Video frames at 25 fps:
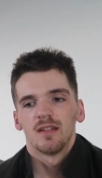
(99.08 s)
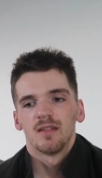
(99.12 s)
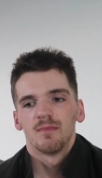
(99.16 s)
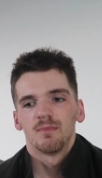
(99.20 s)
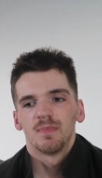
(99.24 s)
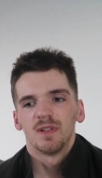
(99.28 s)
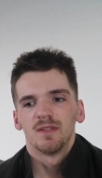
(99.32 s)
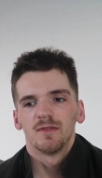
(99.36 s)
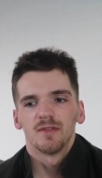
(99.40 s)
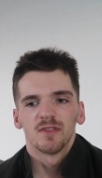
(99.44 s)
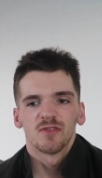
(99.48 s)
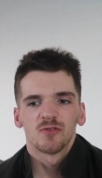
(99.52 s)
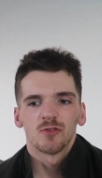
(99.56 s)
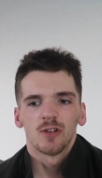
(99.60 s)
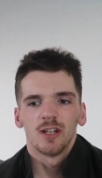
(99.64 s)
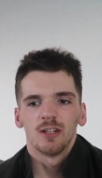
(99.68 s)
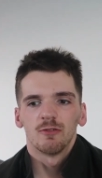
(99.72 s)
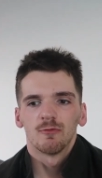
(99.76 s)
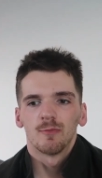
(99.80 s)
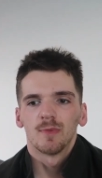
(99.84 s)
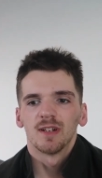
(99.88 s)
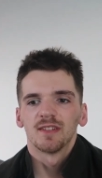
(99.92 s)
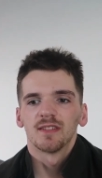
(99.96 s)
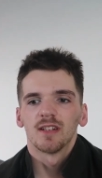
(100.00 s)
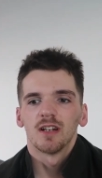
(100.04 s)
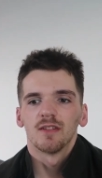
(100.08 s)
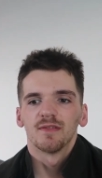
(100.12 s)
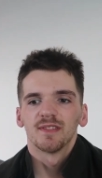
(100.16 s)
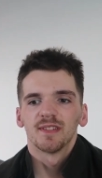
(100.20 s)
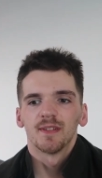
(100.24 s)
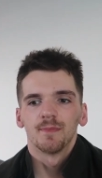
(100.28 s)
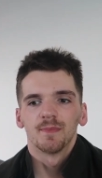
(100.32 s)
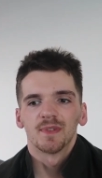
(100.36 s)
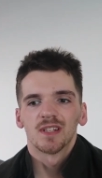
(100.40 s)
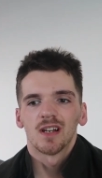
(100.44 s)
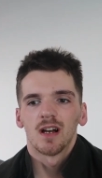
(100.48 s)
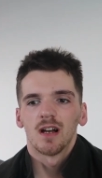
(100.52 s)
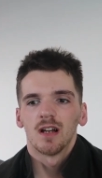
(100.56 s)
been frustrated with myself
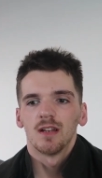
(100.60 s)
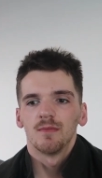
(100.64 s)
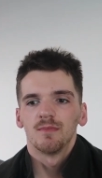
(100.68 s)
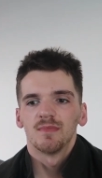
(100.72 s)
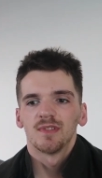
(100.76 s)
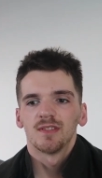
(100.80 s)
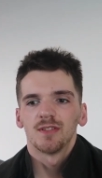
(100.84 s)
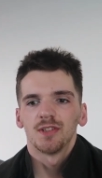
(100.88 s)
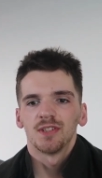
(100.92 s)
sometimes,